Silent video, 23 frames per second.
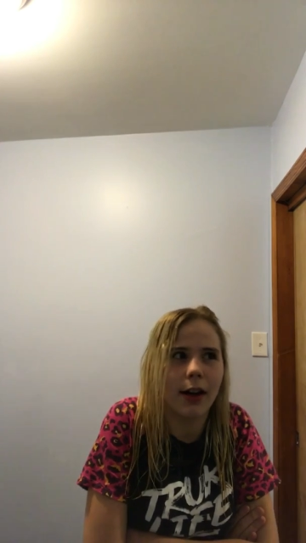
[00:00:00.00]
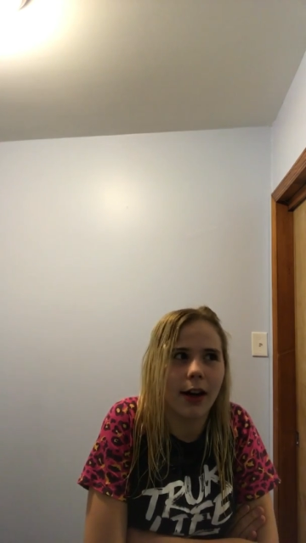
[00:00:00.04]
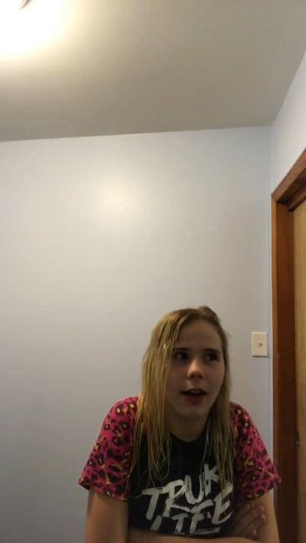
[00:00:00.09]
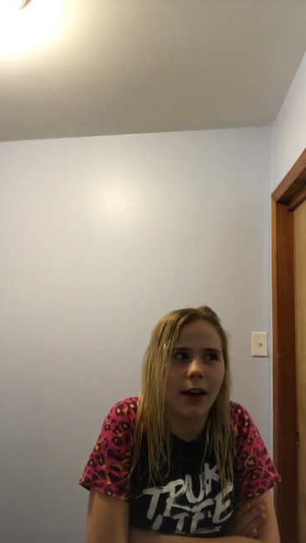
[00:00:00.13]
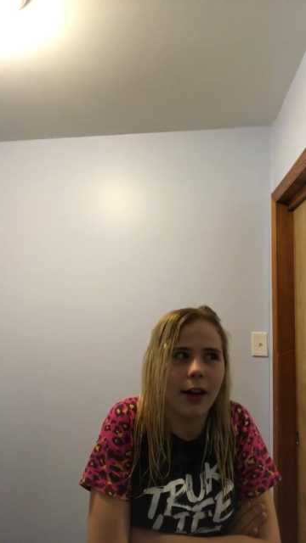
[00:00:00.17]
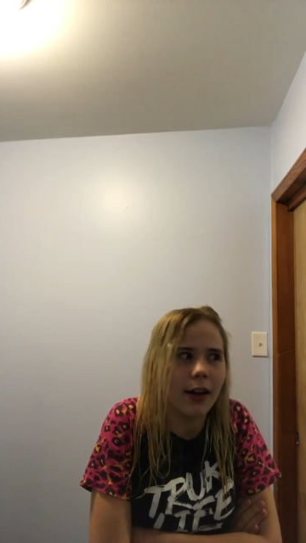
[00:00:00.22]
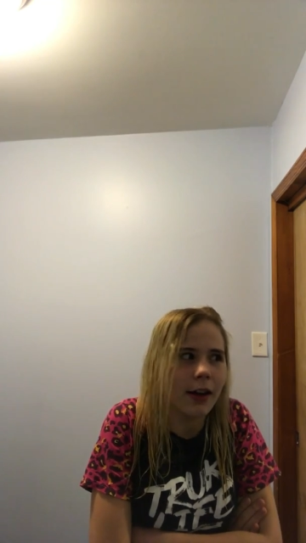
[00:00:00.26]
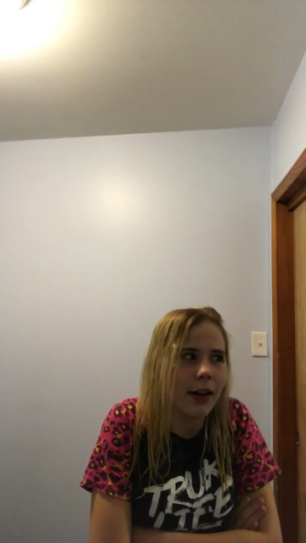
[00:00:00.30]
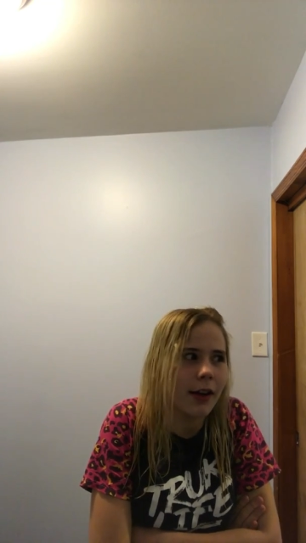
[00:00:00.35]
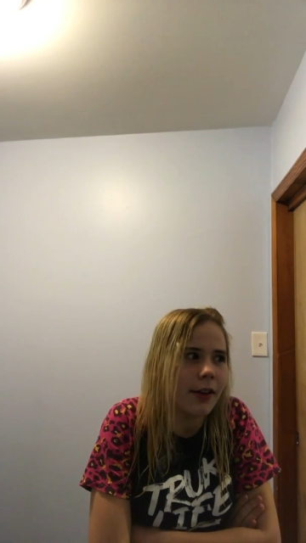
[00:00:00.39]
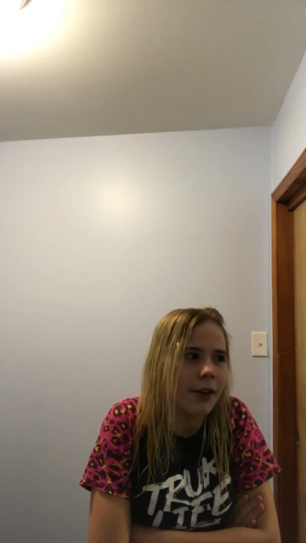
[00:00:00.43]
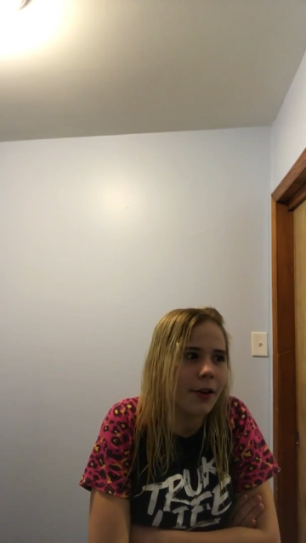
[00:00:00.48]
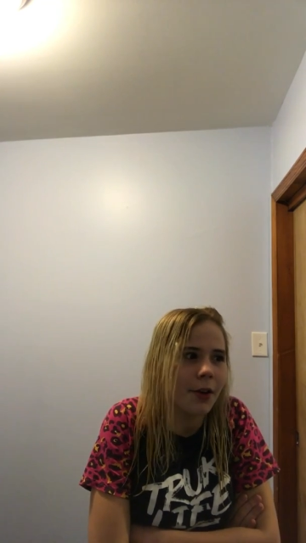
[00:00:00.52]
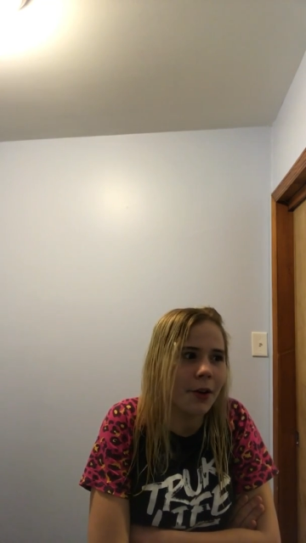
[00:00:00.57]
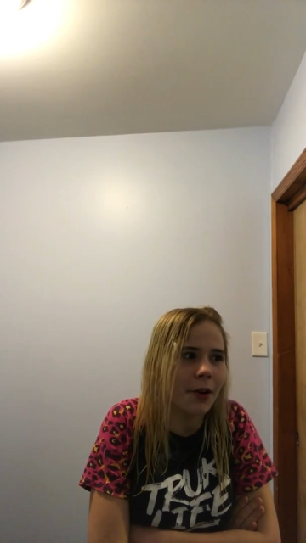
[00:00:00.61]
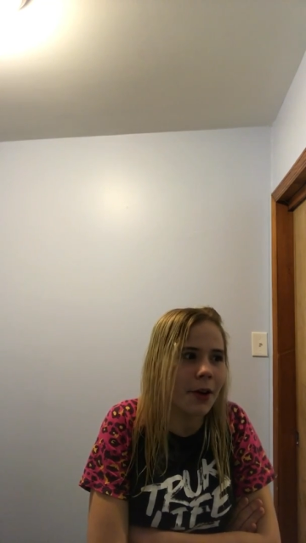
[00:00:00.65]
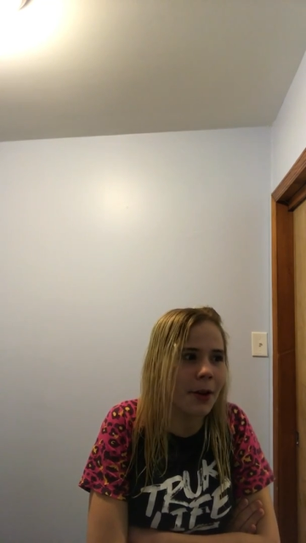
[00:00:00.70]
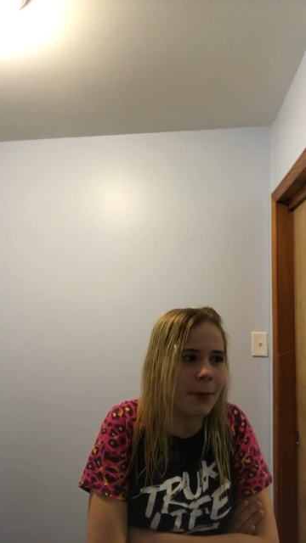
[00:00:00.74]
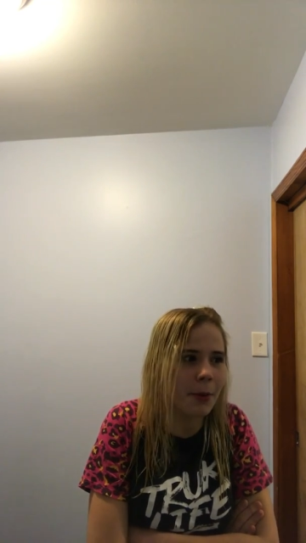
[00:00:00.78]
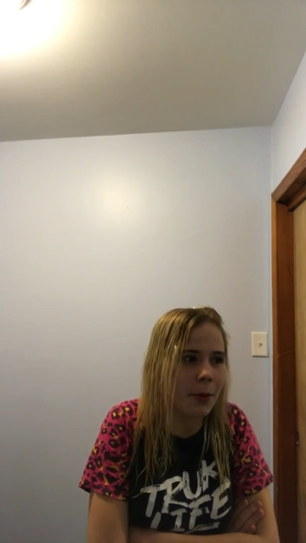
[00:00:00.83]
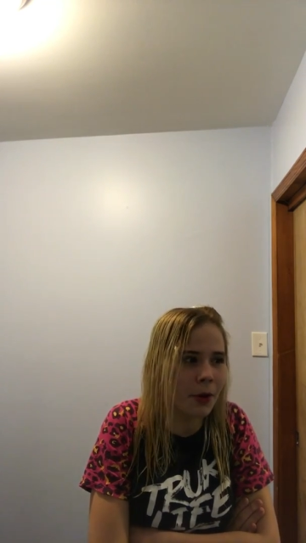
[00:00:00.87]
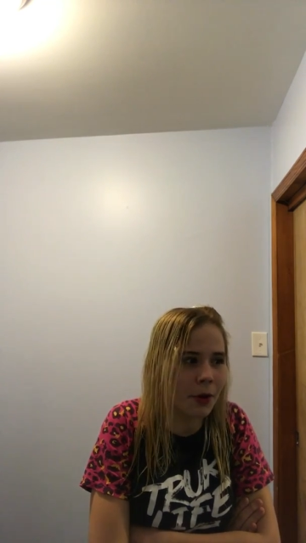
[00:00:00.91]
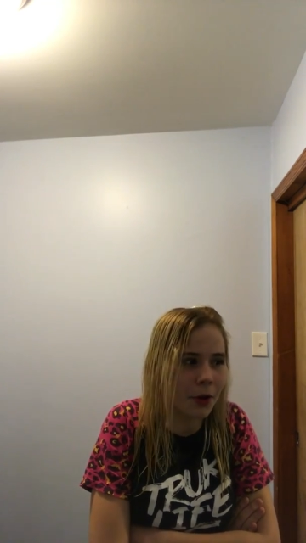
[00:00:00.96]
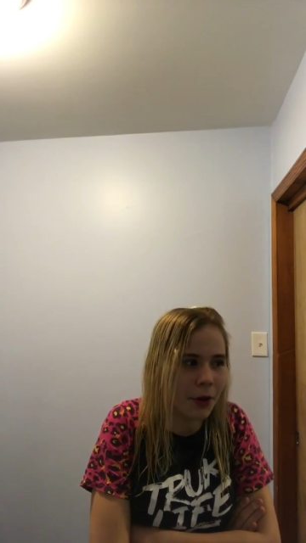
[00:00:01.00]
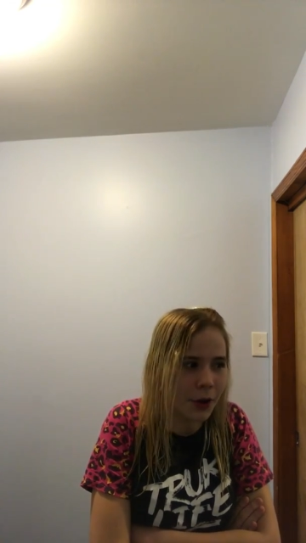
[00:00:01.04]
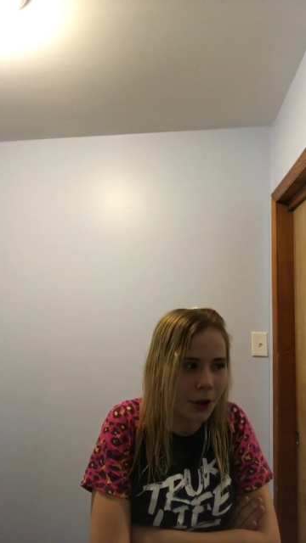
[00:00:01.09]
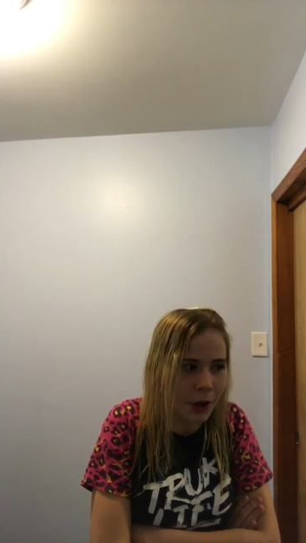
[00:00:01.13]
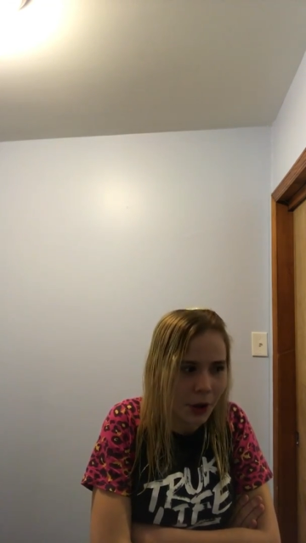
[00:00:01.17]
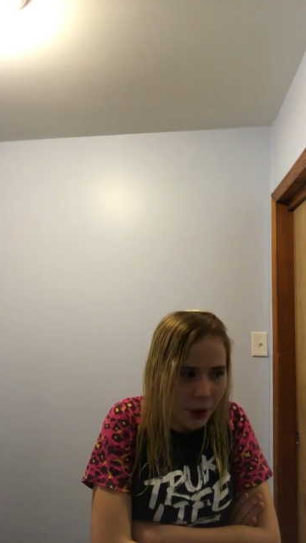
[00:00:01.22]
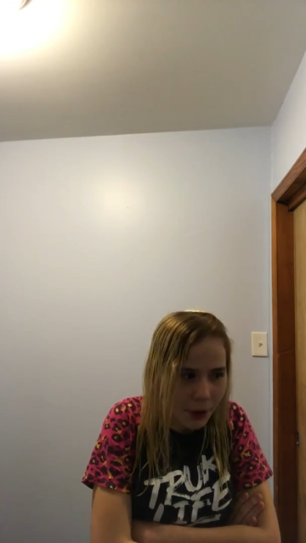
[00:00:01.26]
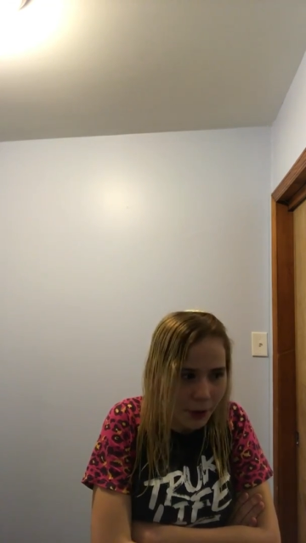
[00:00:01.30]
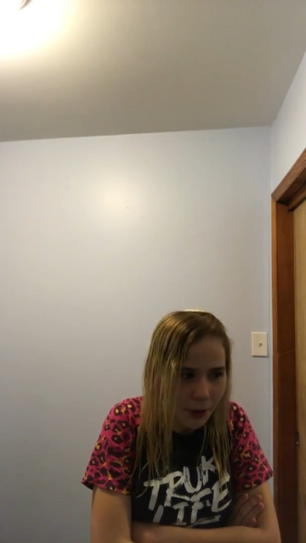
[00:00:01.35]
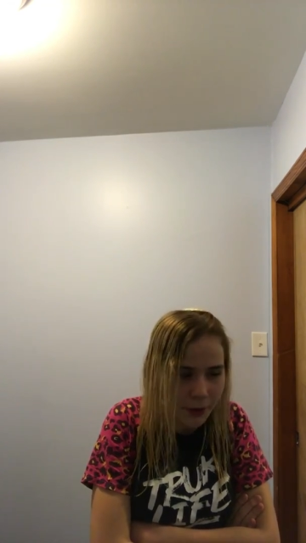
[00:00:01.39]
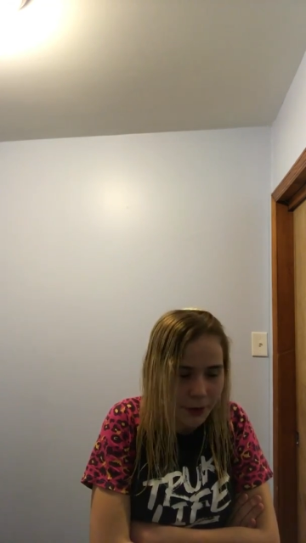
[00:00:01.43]
I didn't know I broke her
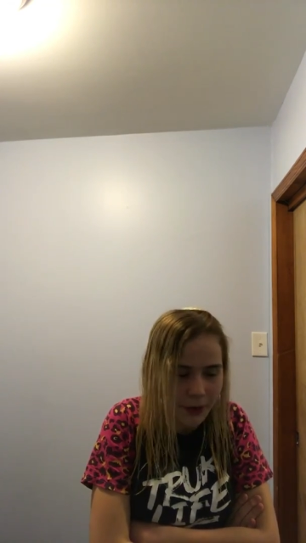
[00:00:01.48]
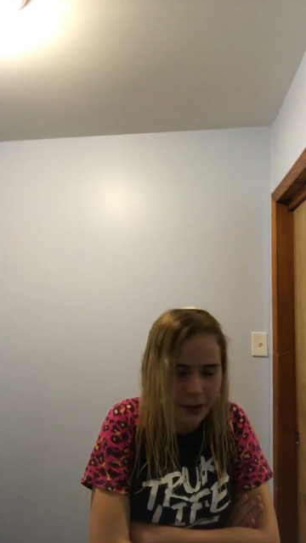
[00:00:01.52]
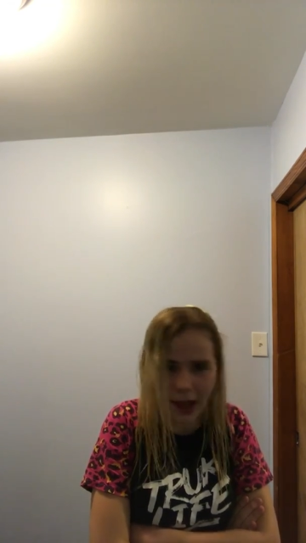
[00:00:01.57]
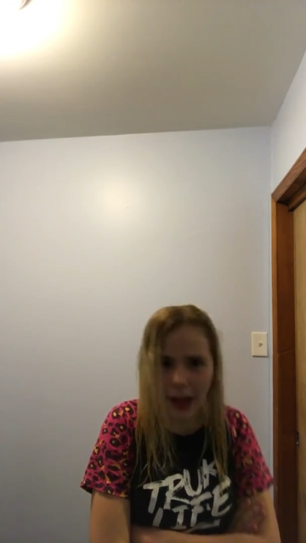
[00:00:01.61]
nose.